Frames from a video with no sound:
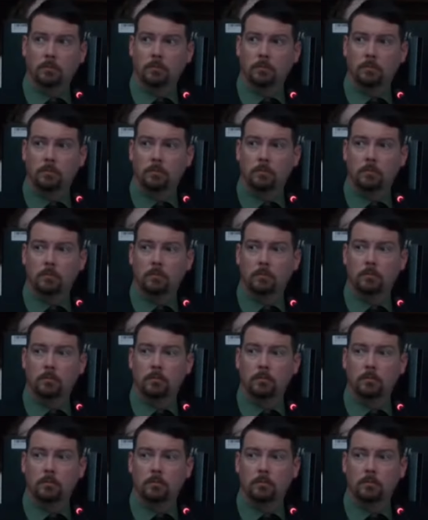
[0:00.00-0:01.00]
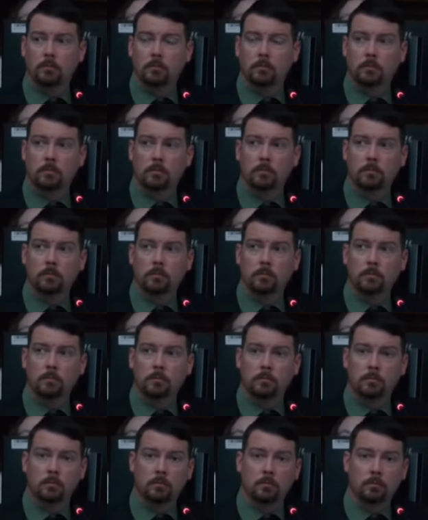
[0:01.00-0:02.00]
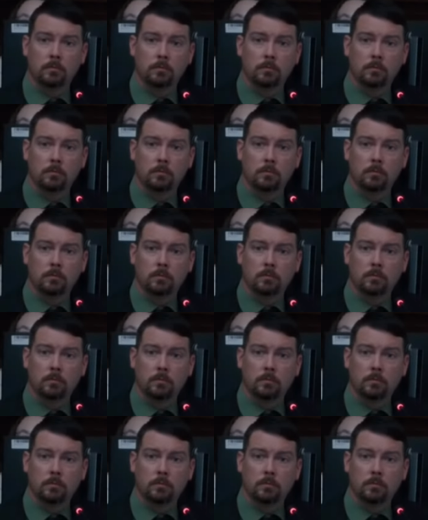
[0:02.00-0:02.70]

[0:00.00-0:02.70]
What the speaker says: Nothing is said.